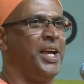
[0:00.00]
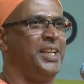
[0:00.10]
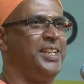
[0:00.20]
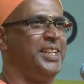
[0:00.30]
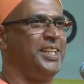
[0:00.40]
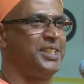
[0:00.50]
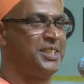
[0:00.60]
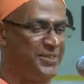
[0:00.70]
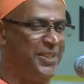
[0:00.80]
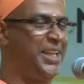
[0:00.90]
And
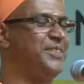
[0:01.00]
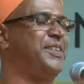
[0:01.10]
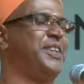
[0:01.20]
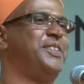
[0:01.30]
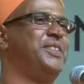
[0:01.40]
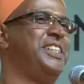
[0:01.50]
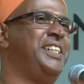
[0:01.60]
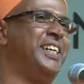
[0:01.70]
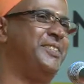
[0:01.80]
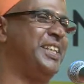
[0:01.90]
we have our own
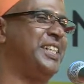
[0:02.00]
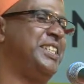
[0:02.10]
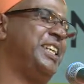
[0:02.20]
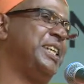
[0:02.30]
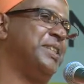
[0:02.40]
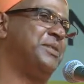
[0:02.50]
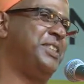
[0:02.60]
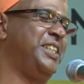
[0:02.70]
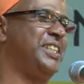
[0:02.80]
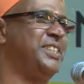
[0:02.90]
Avinashi Lingam,
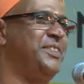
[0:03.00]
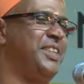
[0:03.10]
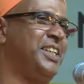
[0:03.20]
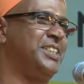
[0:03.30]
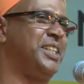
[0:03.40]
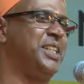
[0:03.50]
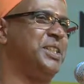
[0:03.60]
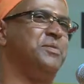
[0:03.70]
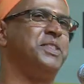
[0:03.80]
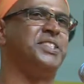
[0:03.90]
T.S. Avinashi
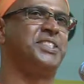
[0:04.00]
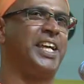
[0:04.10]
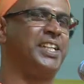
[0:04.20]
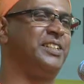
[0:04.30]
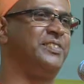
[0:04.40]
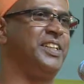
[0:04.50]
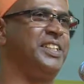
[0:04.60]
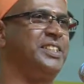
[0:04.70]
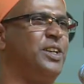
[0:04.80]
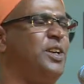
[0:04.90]
Lingam, his
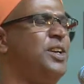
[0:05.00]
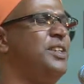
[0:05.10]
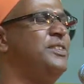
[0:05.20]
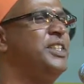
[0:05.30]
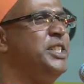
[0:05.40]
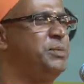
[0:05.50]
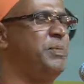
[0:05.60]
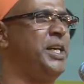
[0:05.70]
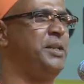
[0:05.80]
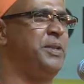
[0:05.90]
sacrifice, all were
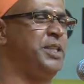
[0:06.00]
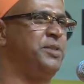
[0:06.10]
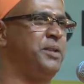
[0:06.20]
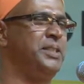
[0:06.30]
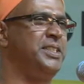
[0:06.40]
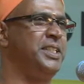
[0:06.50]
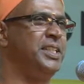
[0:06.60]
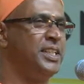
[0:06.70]
inspired by Swamiji.